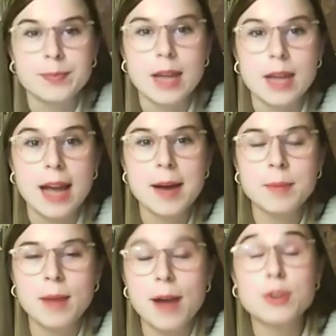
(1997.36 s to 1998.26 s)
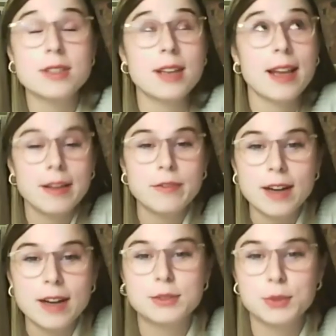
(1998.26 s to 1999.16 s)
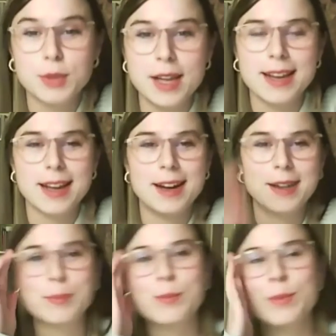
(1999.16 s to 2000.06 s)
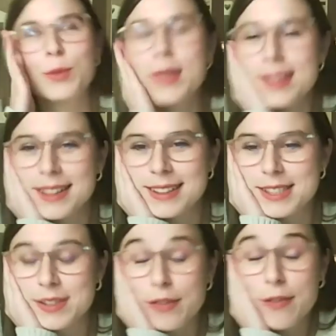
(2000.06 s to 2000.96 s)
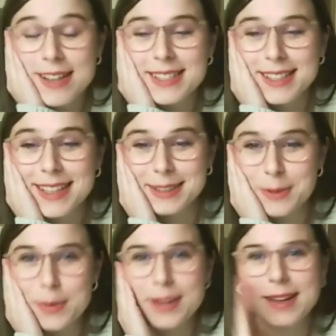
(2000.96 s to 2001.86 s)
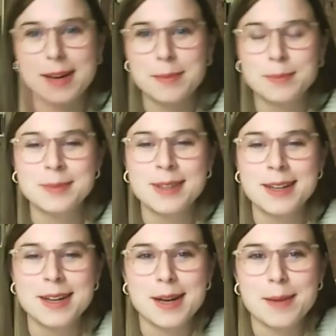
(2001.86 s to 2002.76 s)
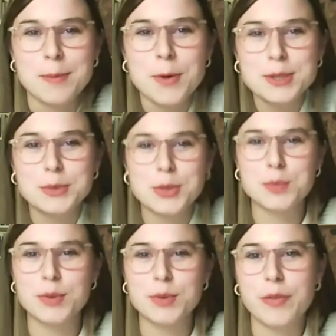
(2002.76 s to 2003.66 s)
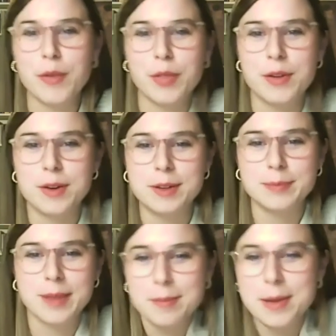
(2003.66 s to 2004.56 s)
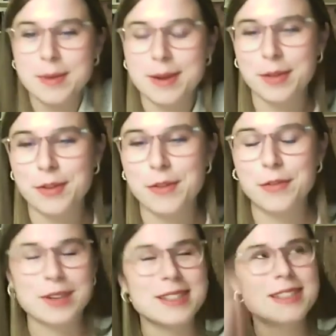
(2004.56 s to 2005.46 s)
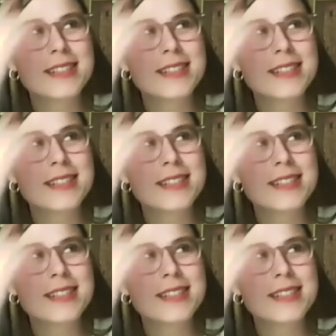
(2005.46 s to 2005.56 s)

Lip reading: I was in fact today reading this fascinating will that I'm wishing to explore further in maybe another conference,